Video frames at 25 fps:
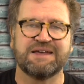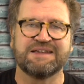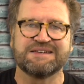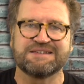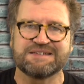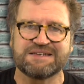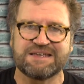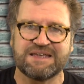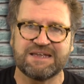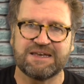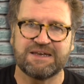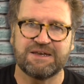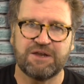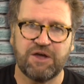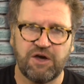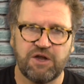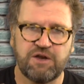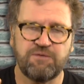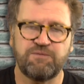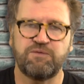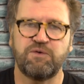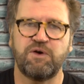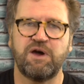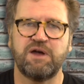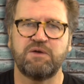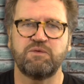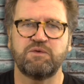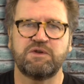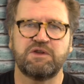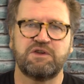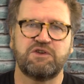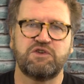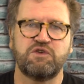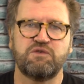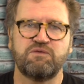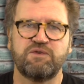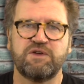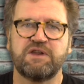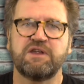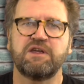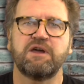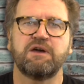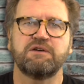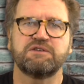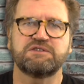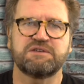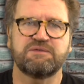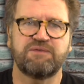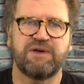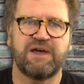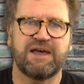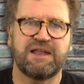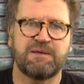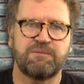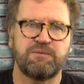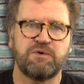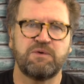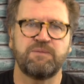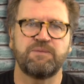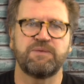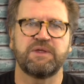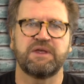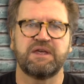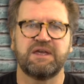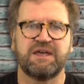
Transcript: To get notified when a new video is available,